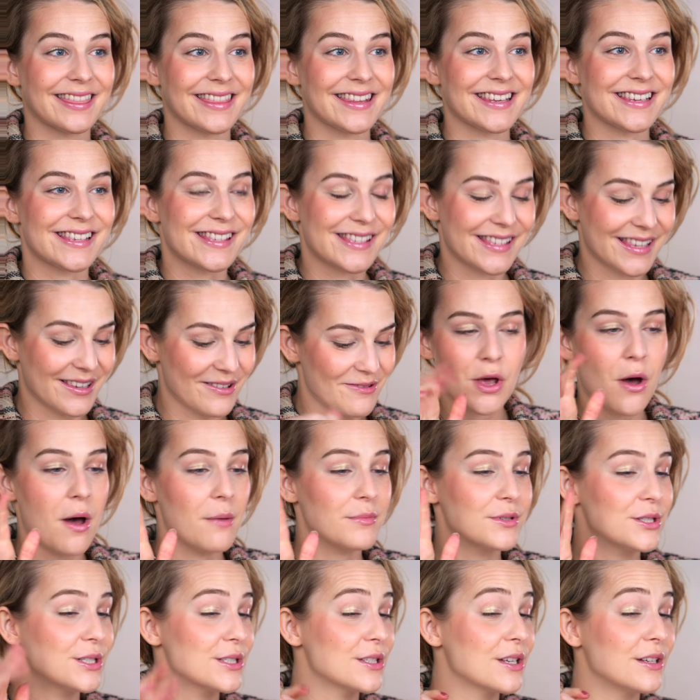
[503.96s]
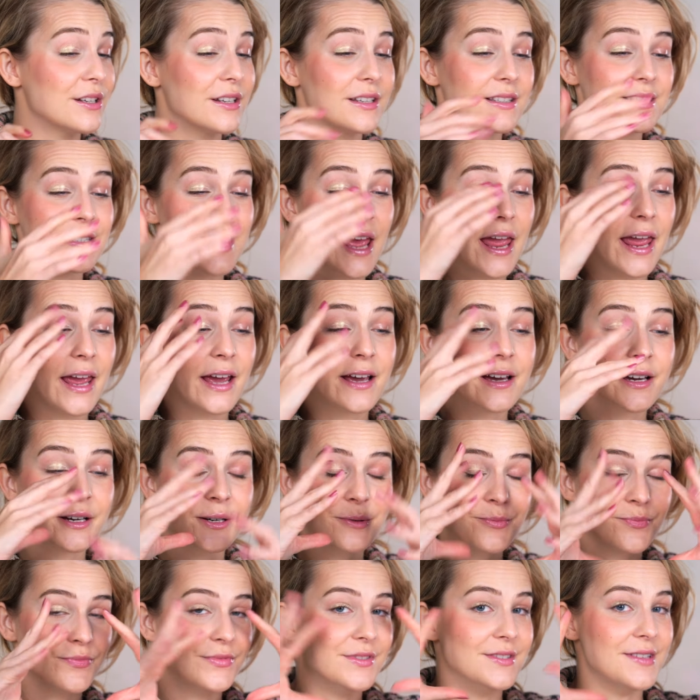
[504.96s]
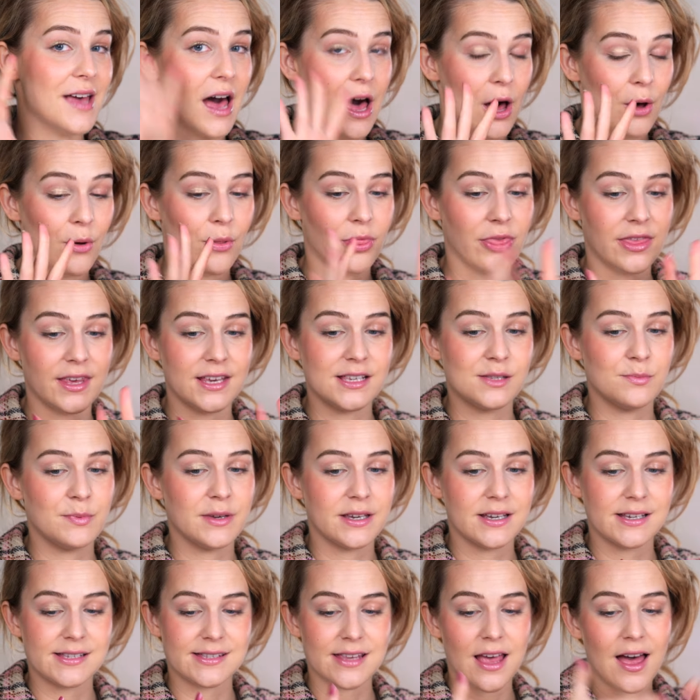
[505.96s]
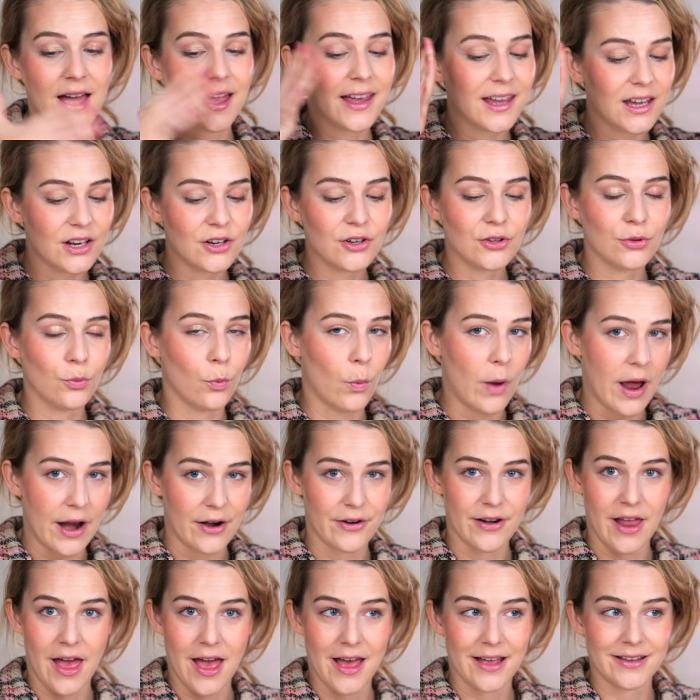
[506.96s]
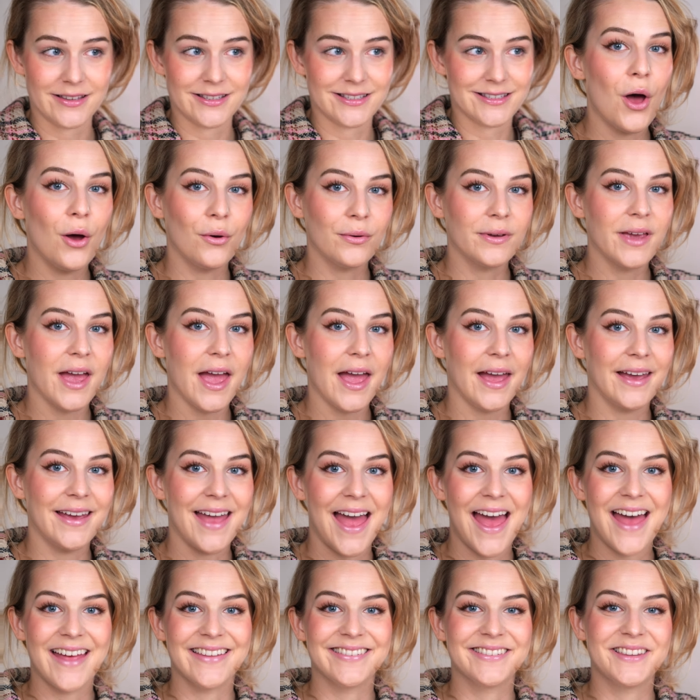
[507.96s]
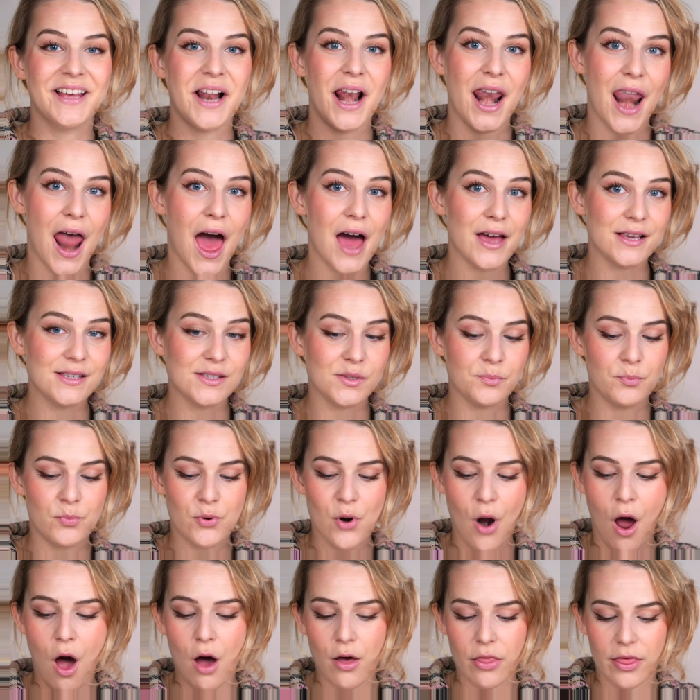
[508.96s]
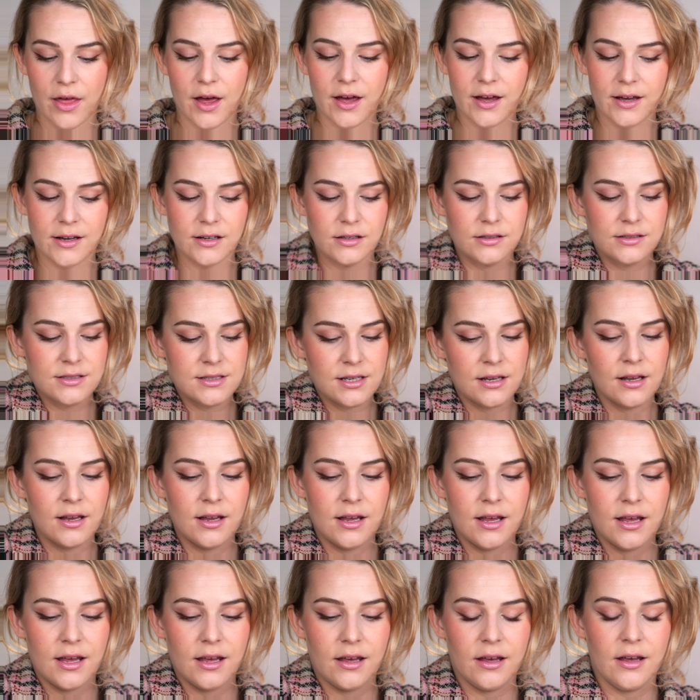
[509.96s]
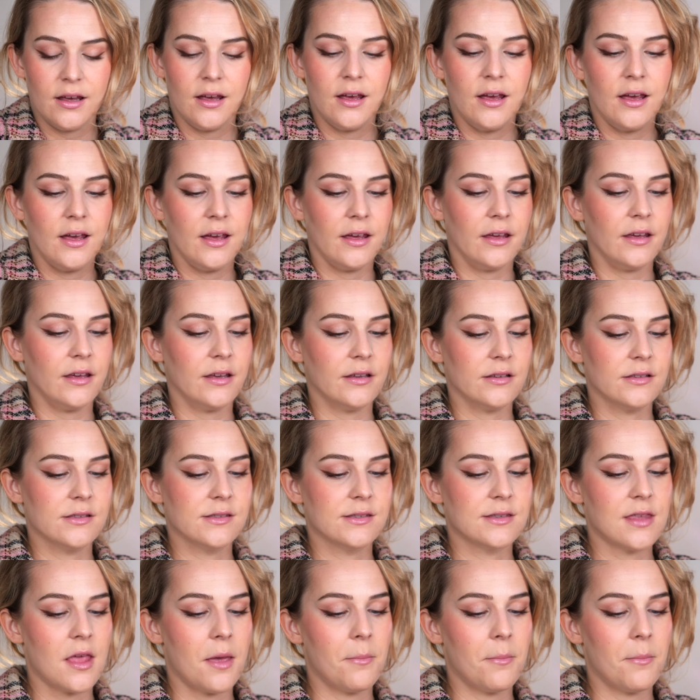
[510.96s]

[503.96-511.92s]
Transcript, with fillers: this. So I'm just gonna take down these because I cannot wear that. Okay, and the last product it's